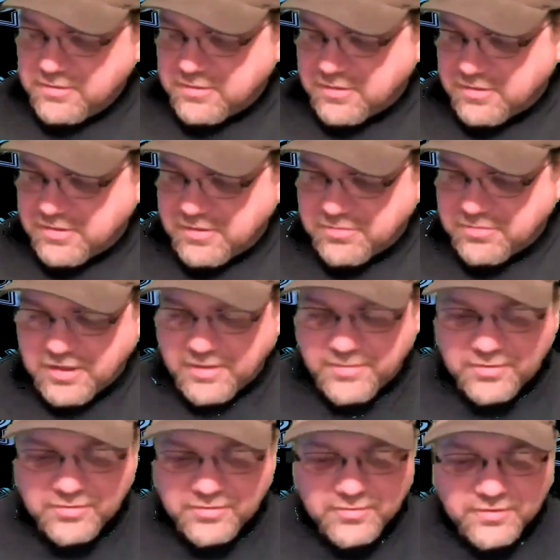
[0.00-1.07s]
because I was thinking I think
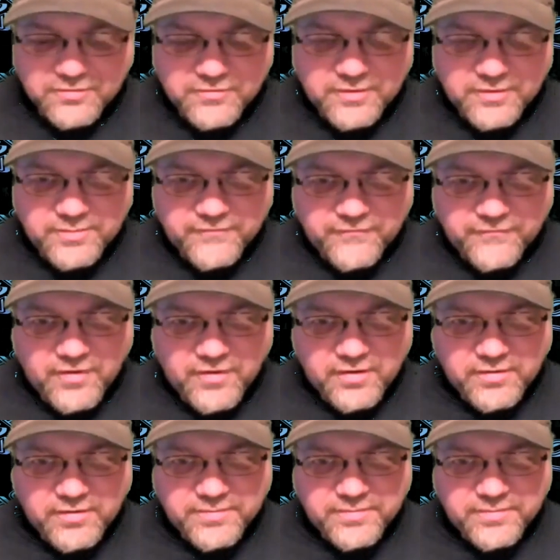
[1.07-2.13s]
about he, doing a tribute
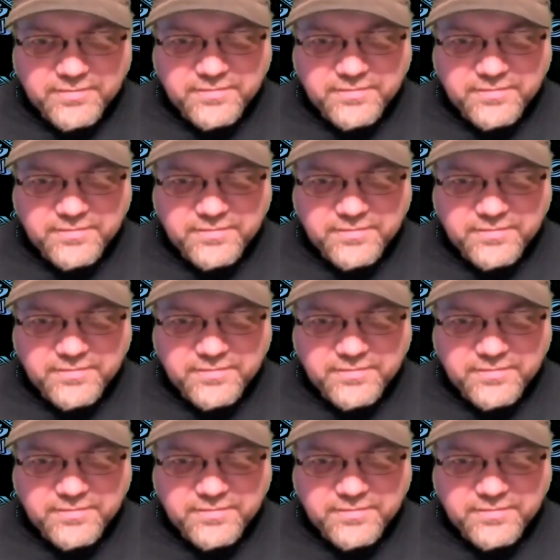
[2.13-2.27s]
for him.